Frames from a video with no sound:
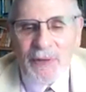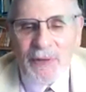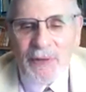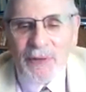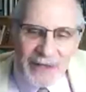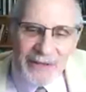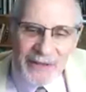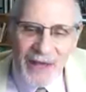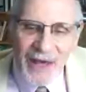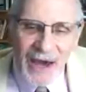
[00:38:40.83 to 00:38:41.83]
human
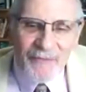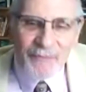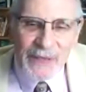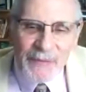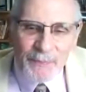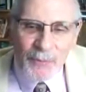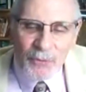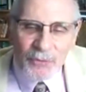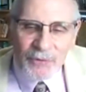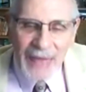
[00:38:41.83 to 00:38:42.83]
rights of
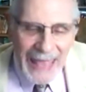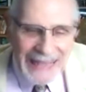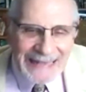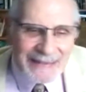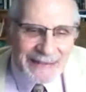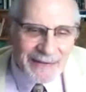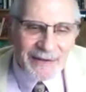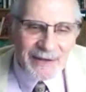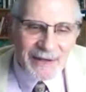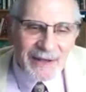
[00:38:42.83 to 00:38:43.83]
people end